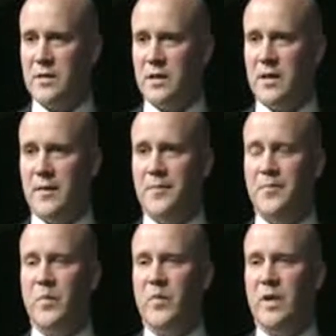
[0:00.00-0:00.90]

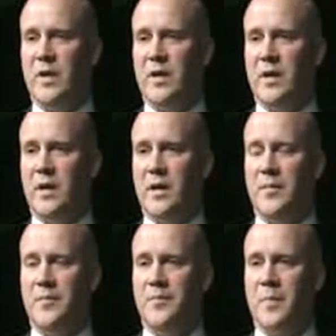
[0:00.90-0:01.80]
We've
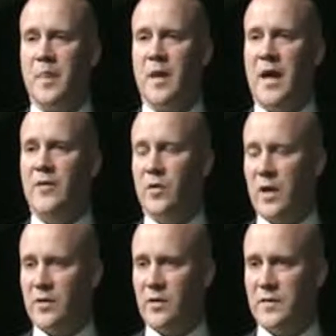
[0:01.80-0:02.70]
done
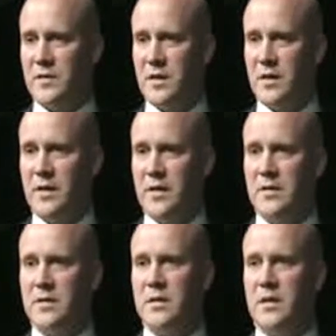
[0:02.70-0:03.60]
hydroelectric
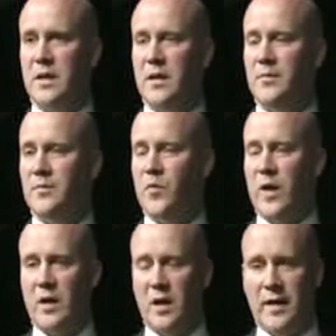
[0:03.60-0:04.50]
facilities,
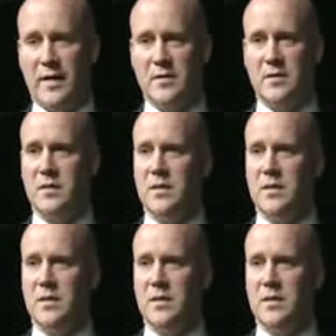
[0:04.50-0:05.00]
rail lines.